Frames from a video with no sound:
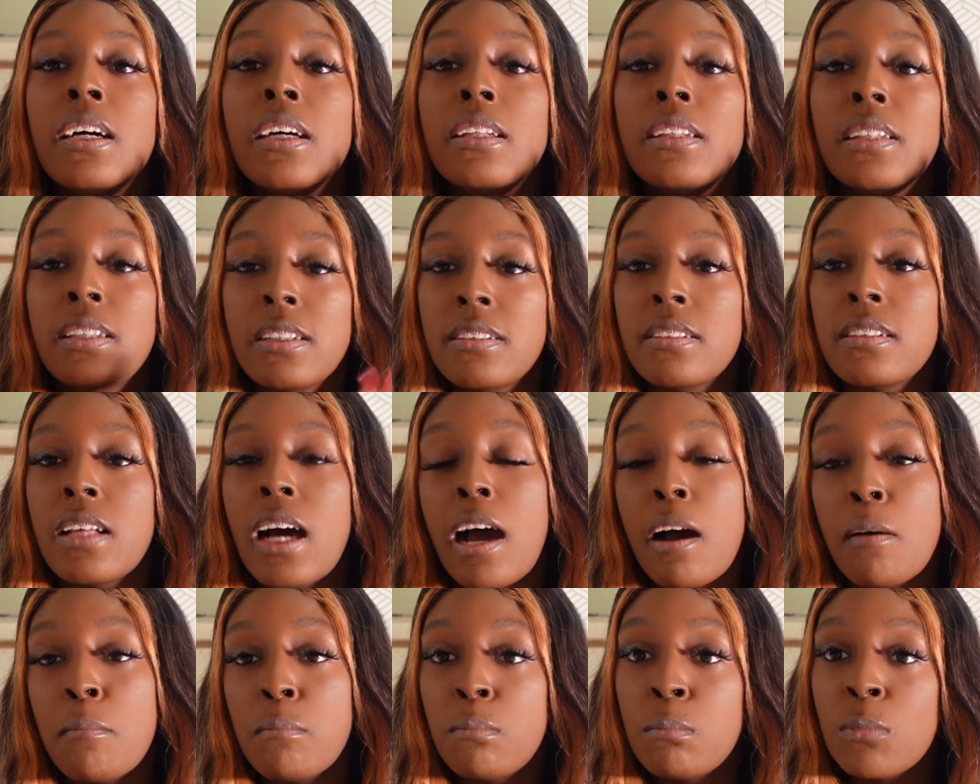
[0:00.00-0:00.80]
this
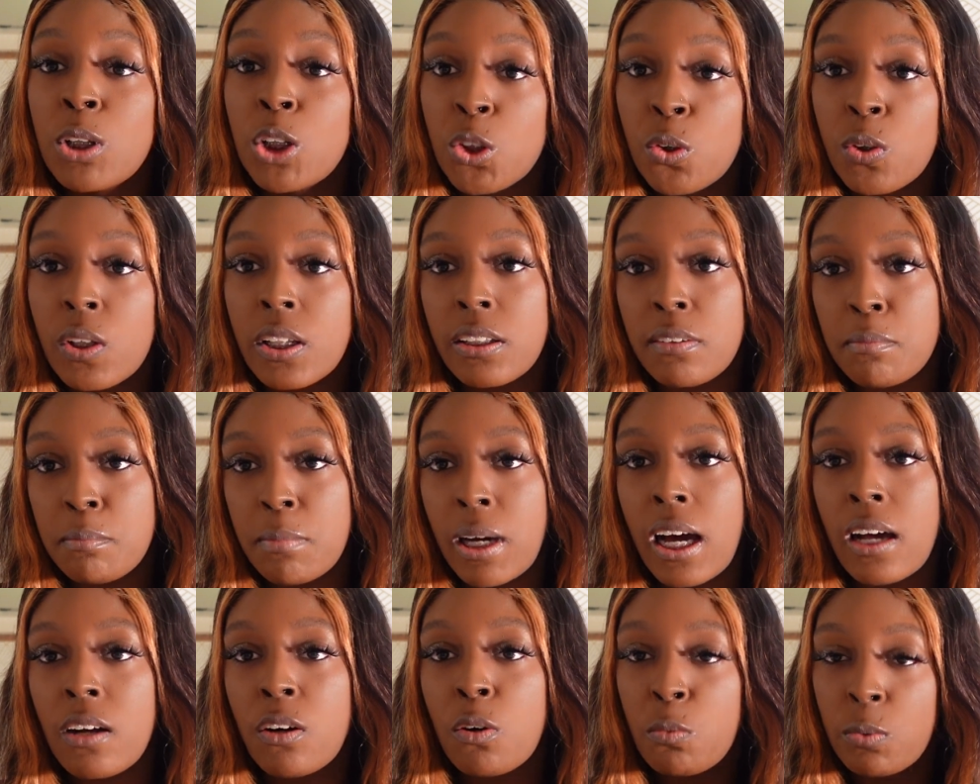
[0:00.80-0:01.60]
majority of
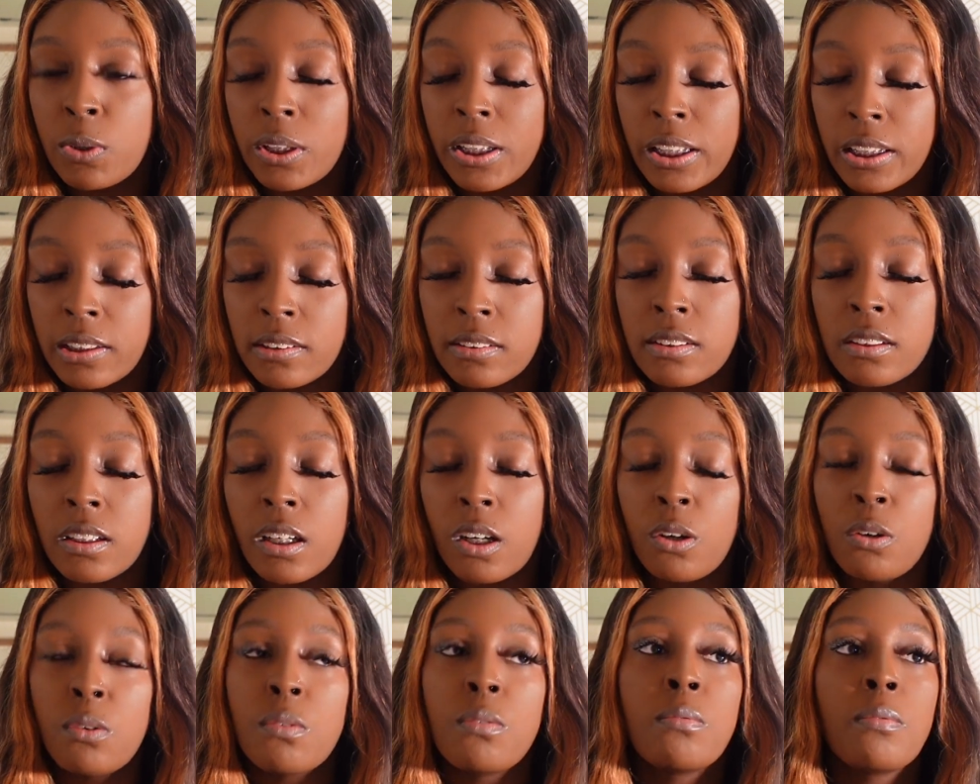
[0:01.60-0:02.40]
mine are wigs.
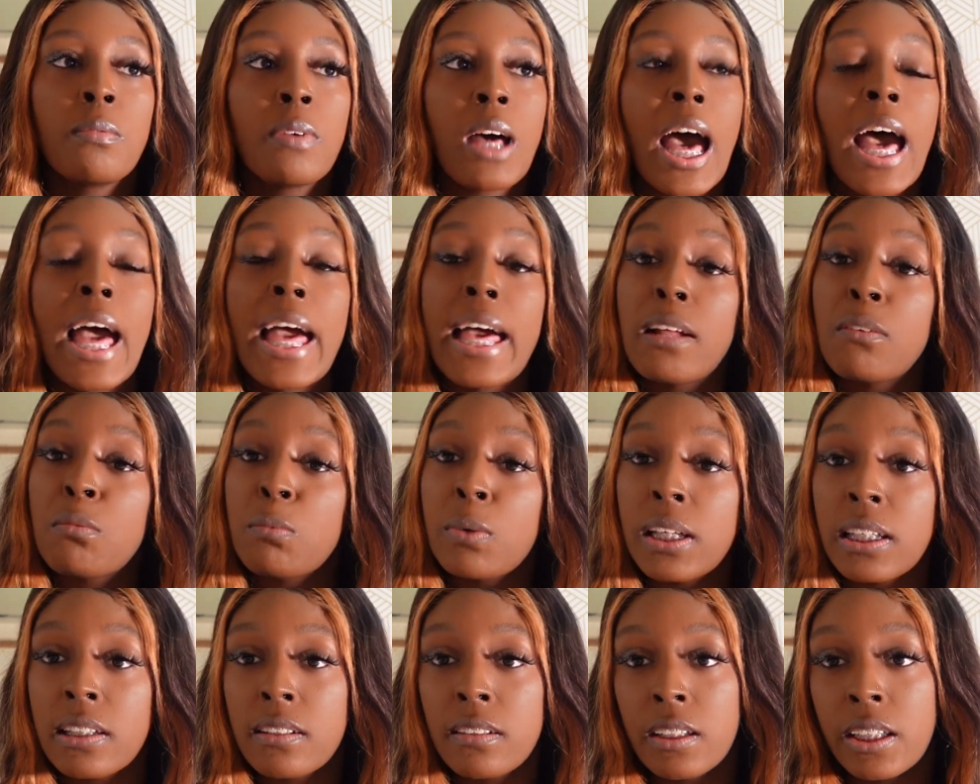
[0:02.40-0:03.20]
So I had
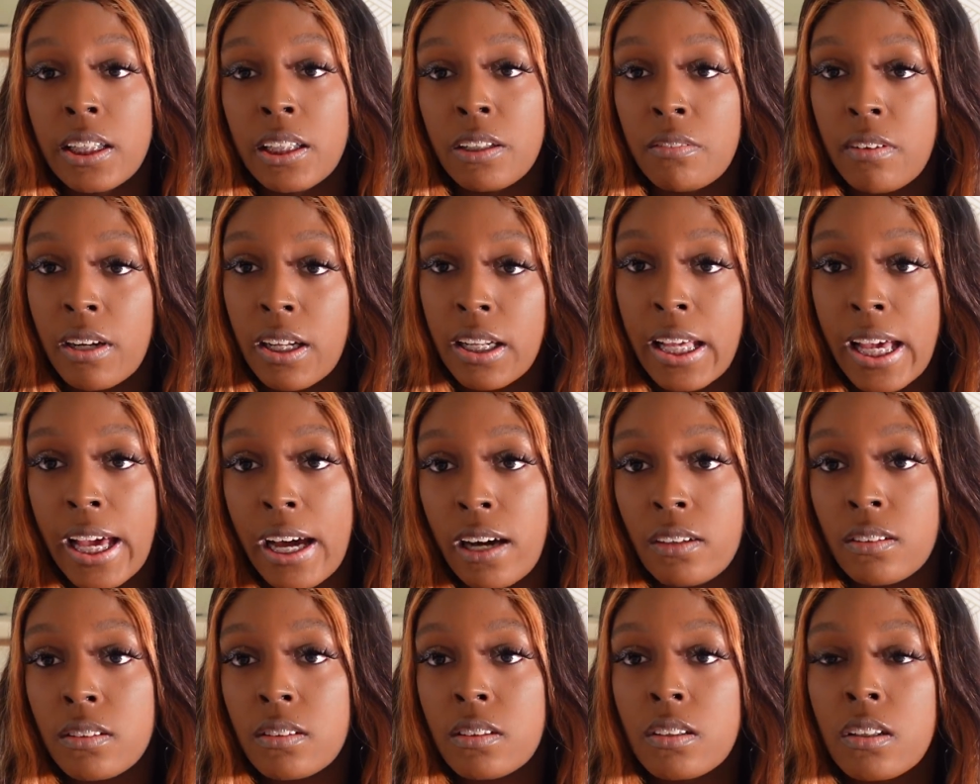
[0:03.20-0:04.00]
wigs laying around the
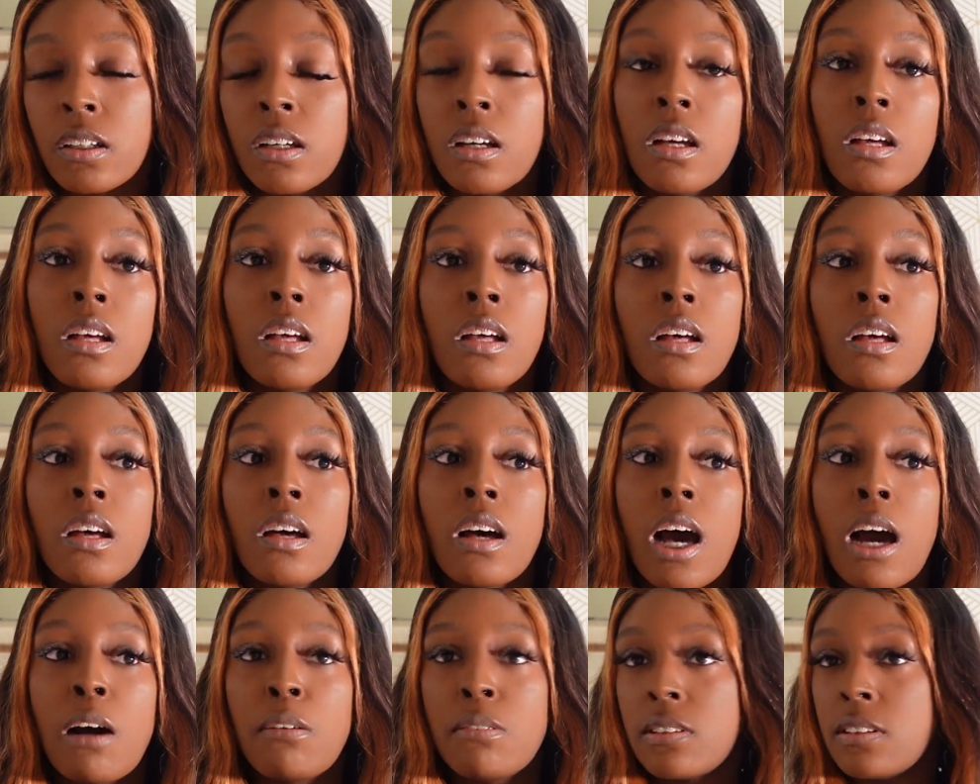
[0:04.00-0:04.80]
house.
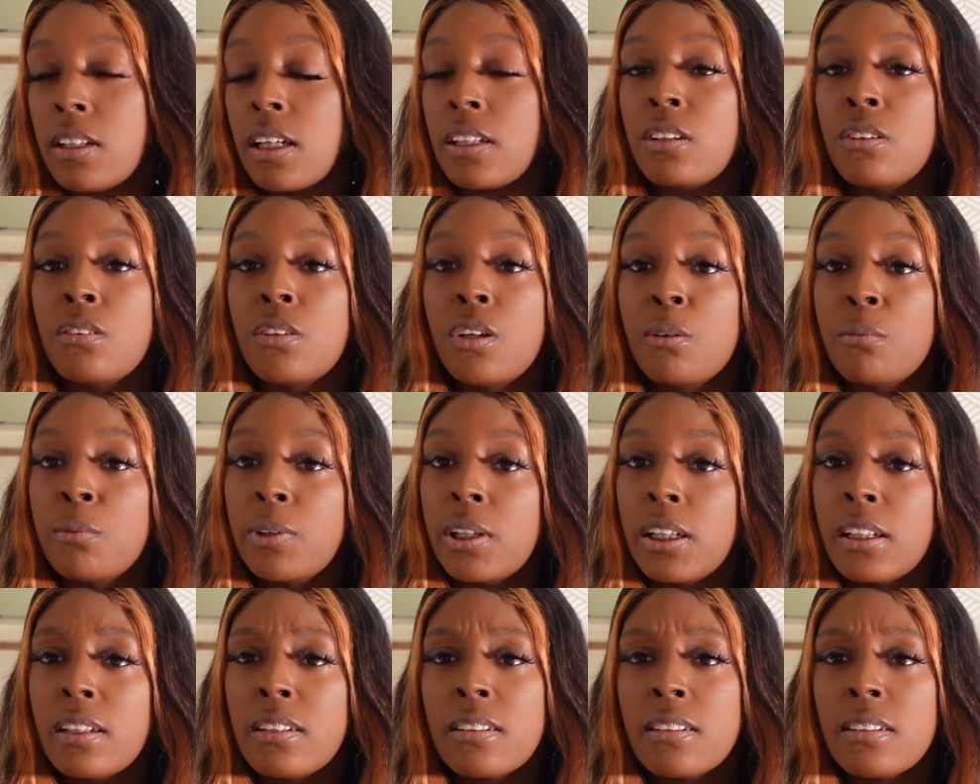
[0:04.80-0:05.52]
I was like, you know what?